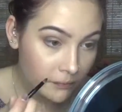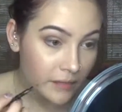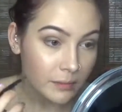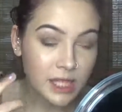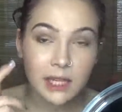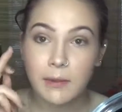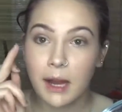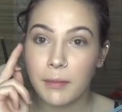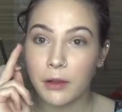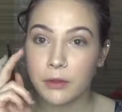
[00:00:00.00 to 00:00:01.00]
I'm taking
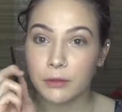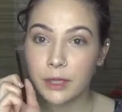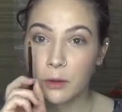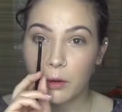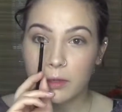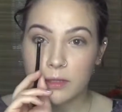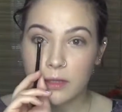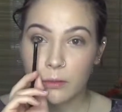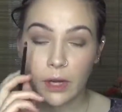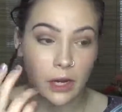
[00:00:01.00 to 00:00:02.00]
that about 3/4 of
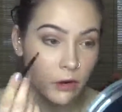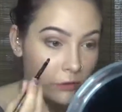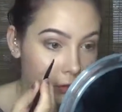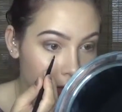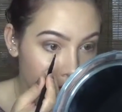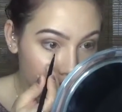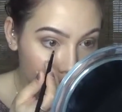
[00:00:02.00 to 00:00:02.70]
the way over.